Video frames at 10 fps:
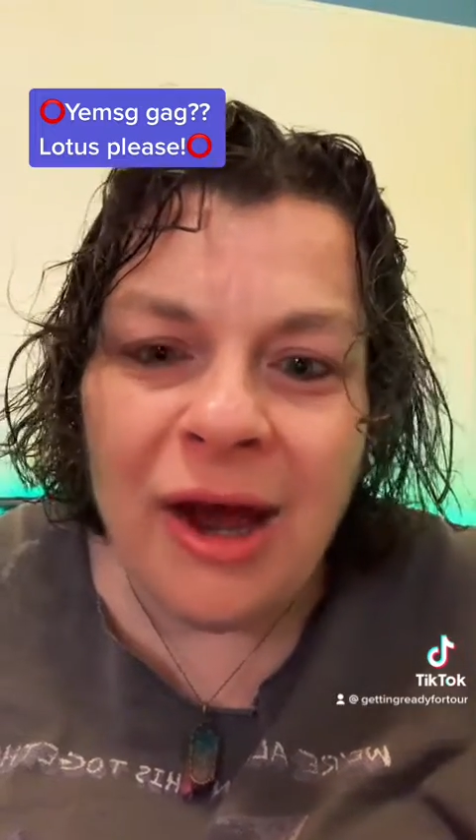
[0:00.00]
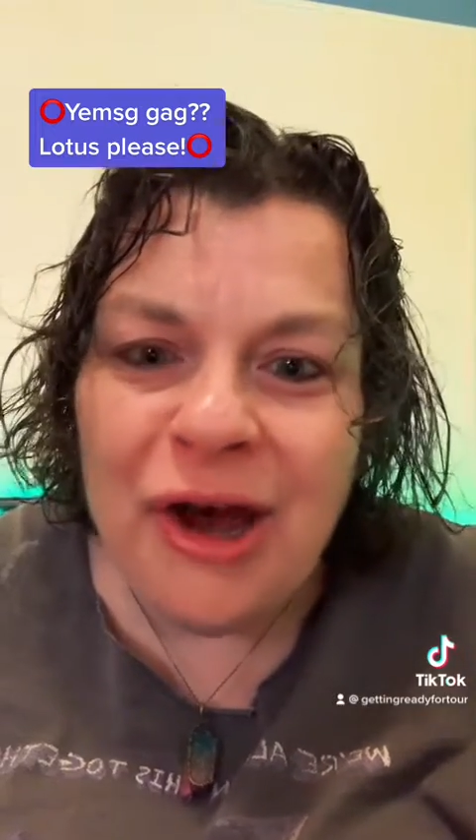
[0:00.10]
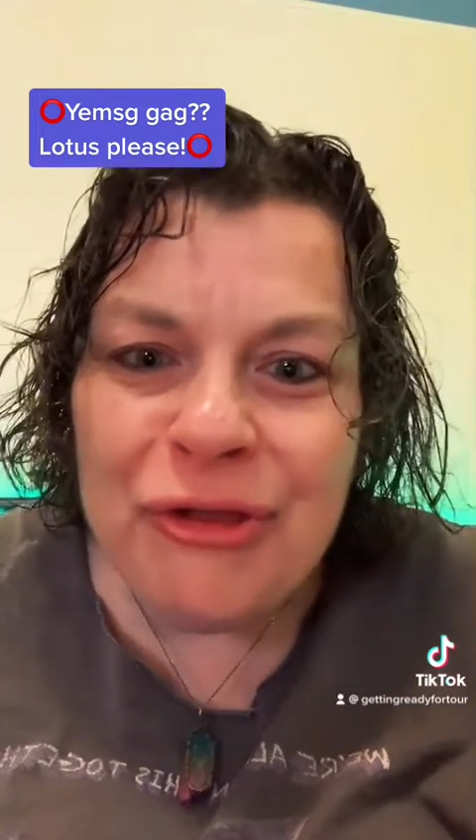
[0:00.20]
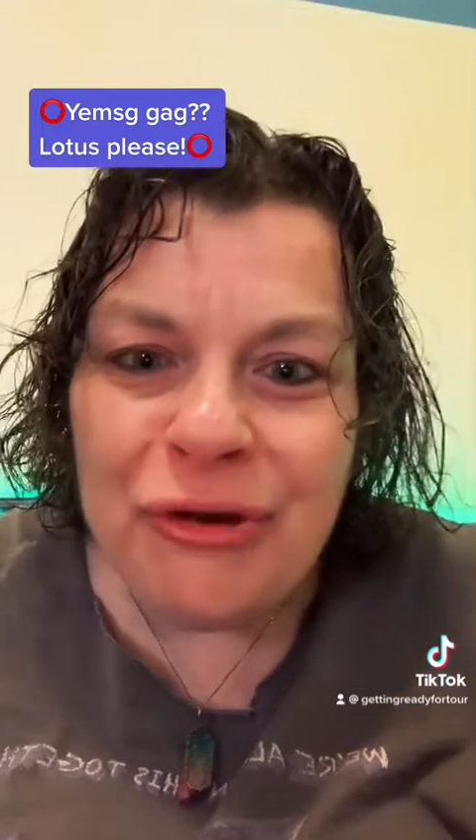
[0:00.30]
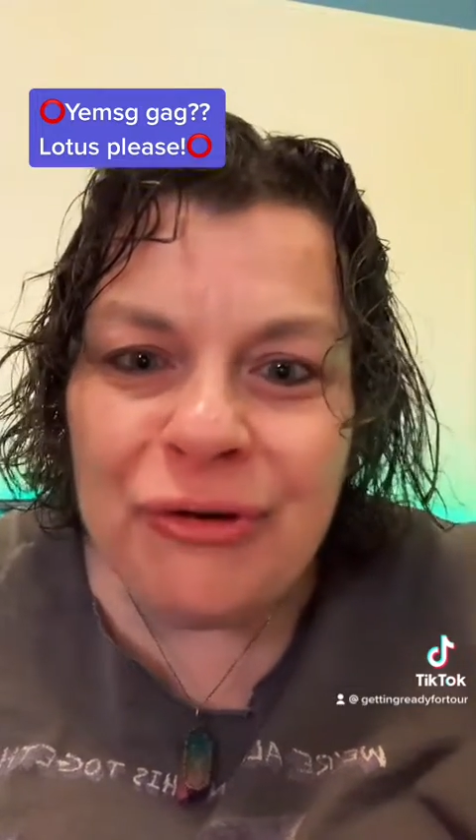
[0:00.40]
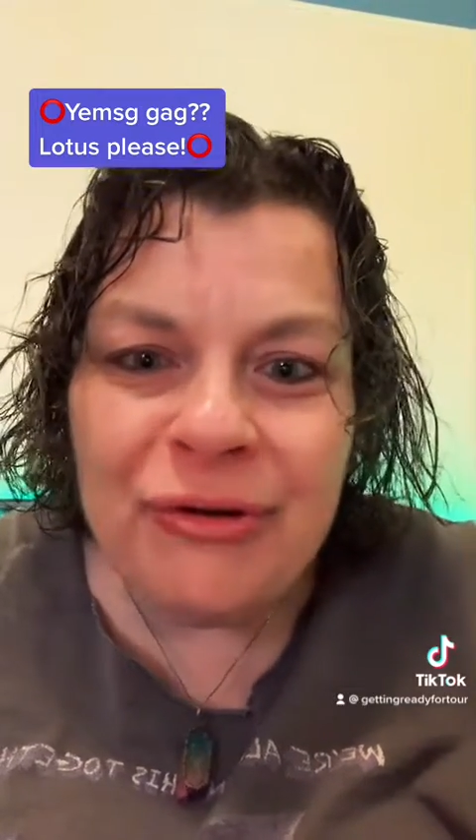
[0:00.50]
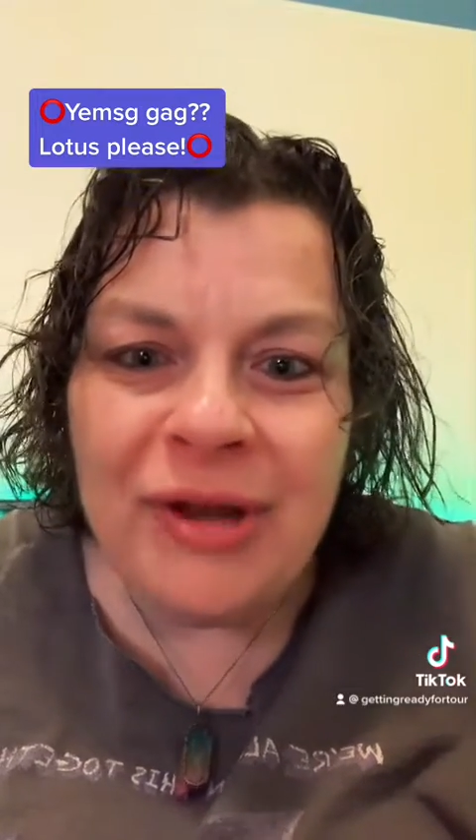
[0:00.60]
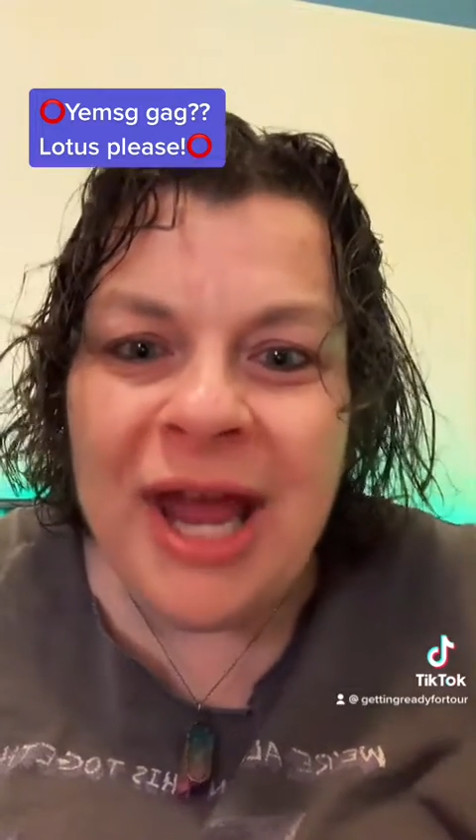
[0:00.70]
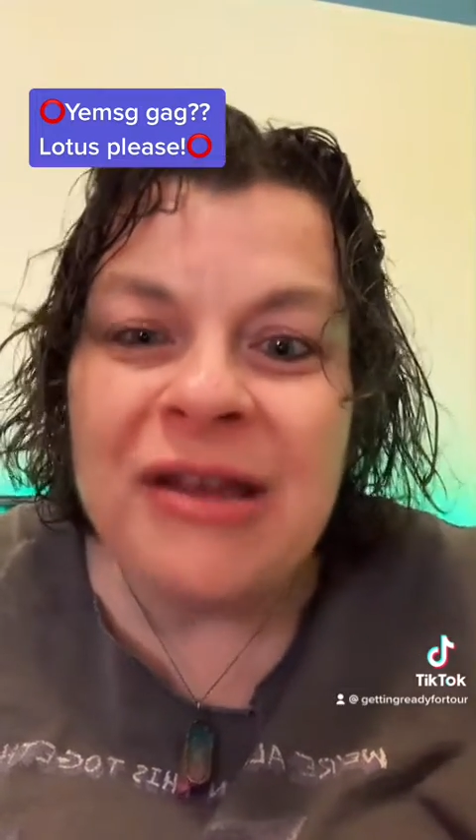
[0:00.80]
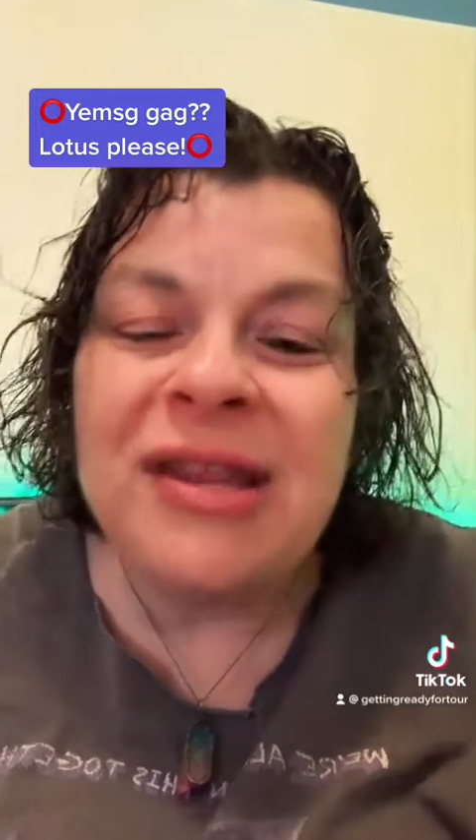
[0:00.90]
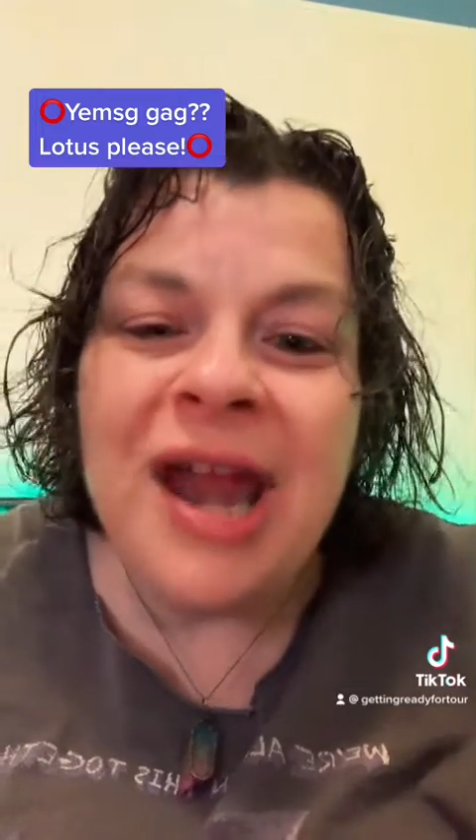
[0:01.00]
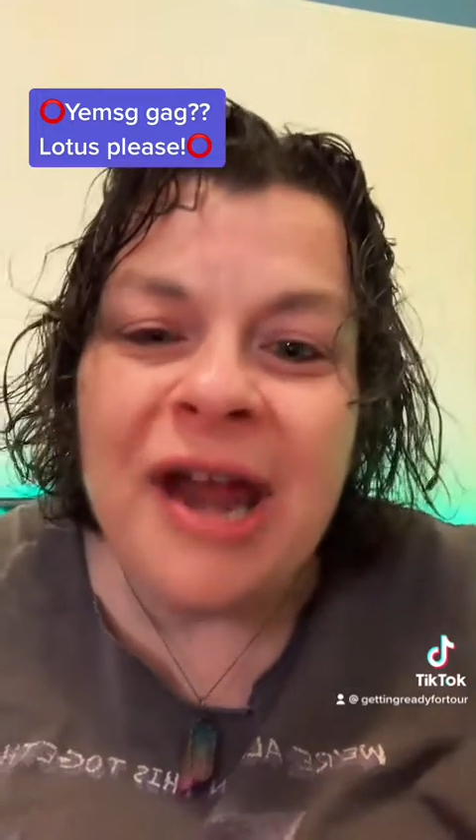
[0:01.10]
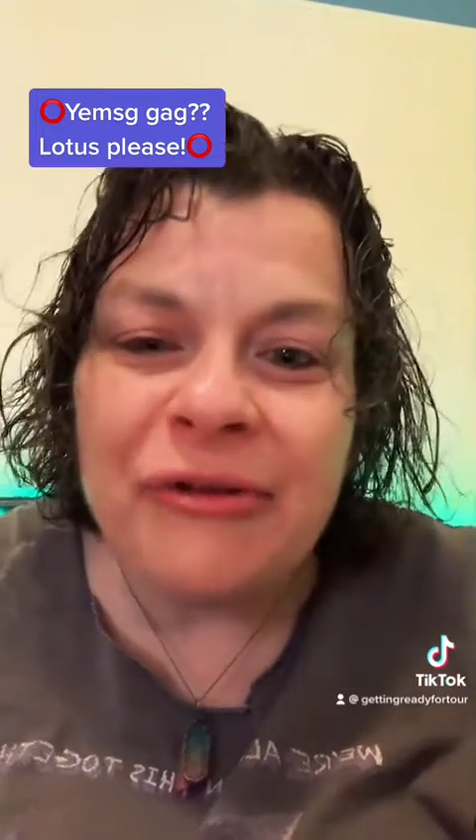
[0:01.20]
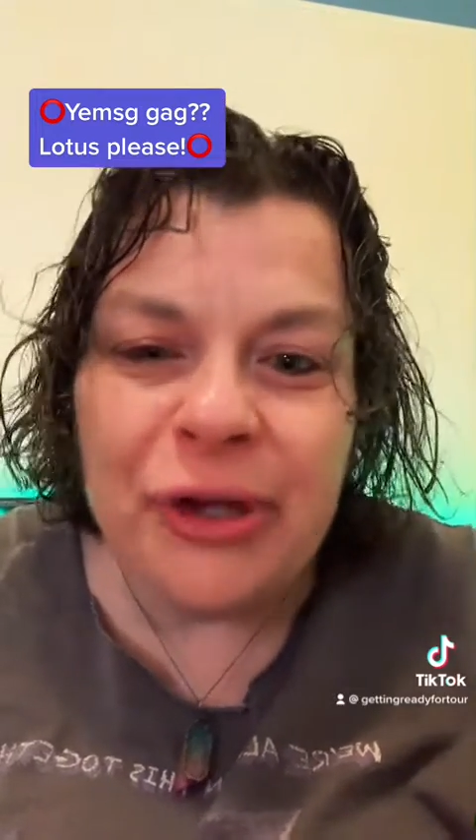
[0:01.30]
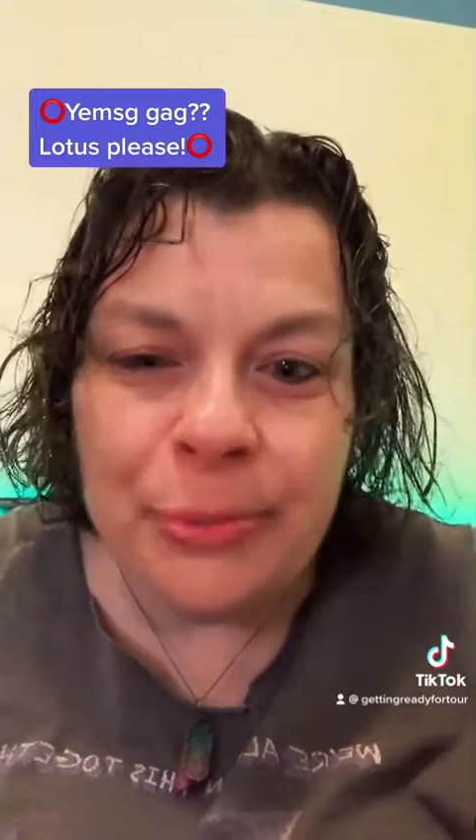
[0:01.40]
other and
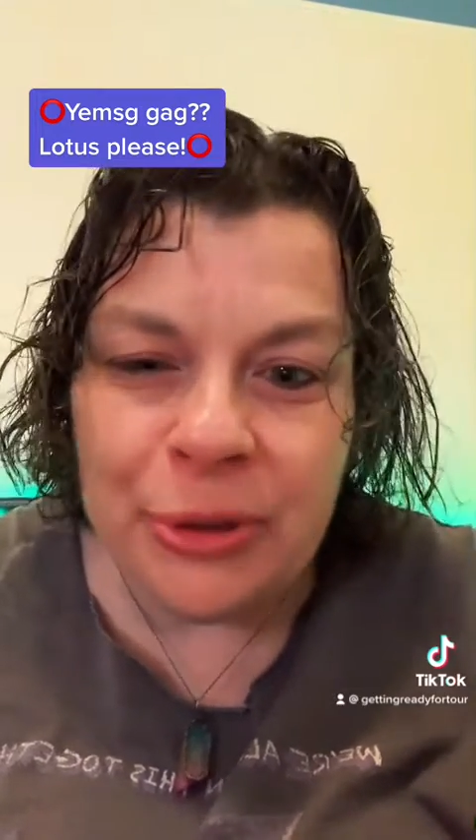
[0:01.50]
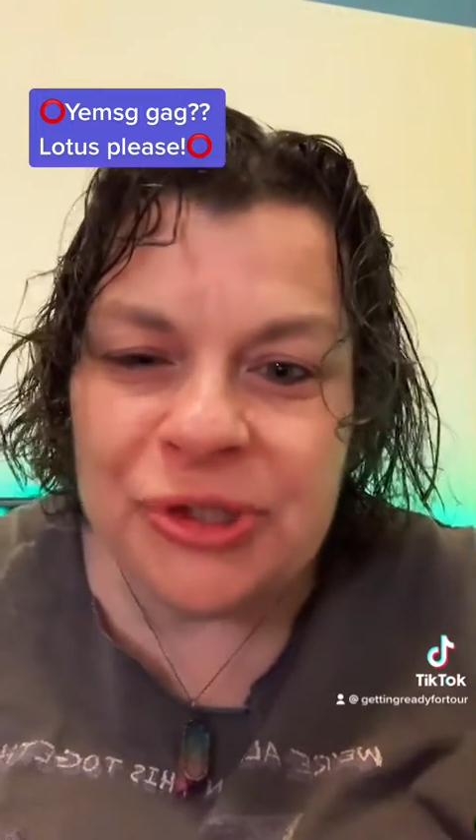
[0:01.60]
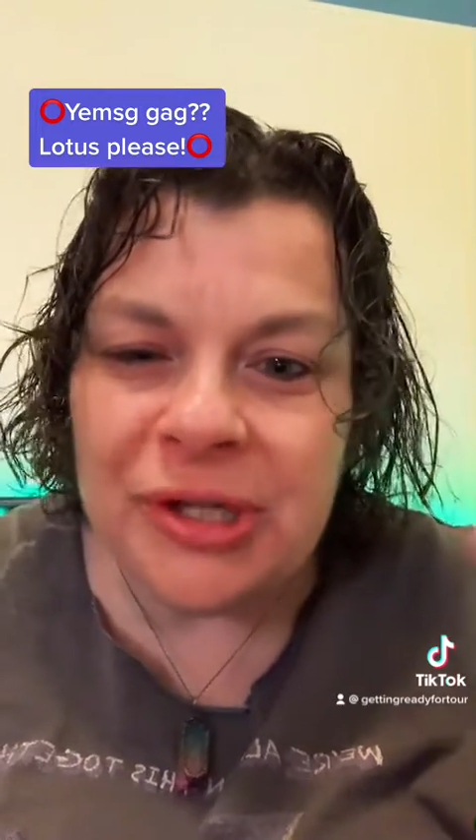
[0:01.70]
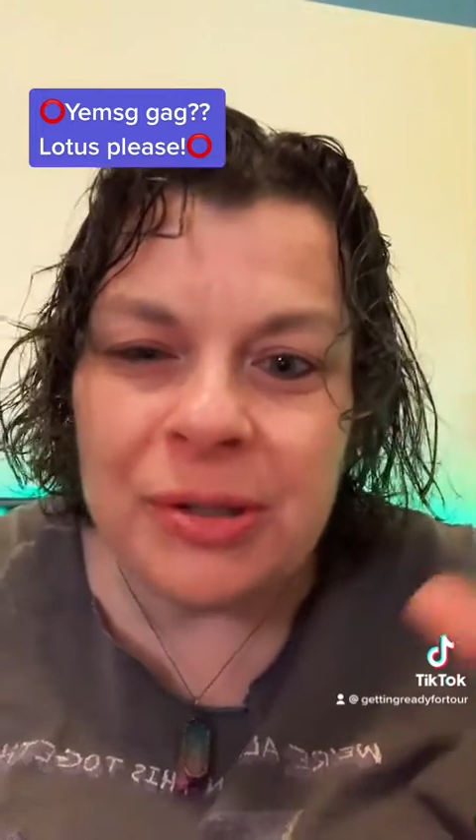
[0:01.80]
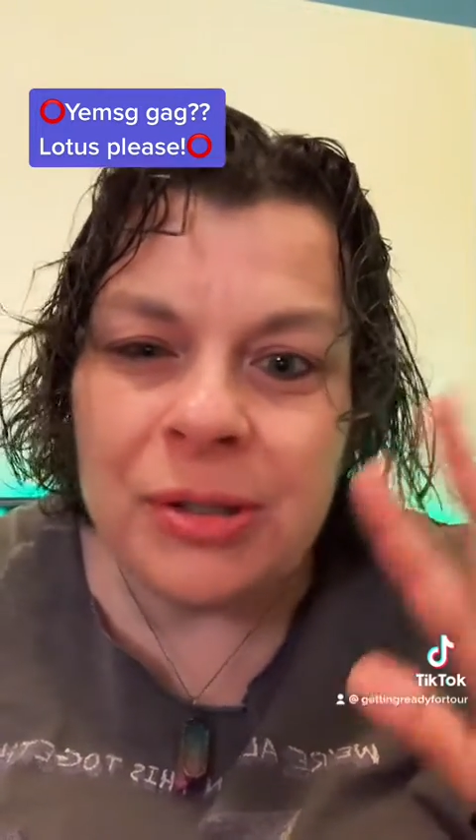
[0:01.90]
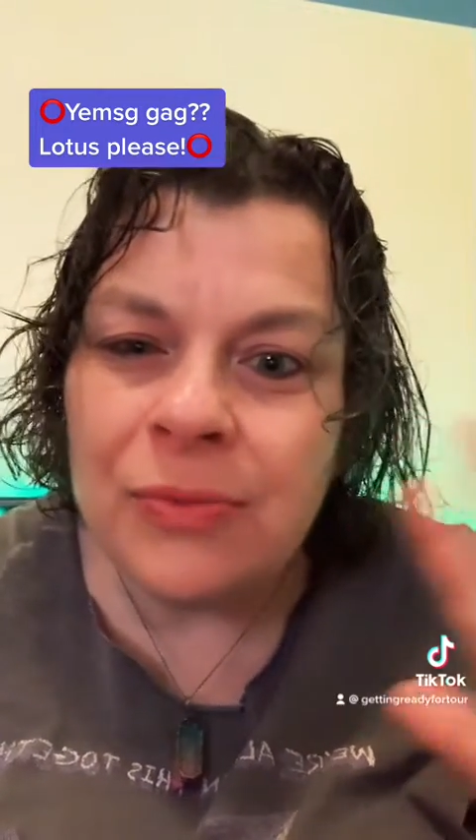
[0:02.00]
natalie merchant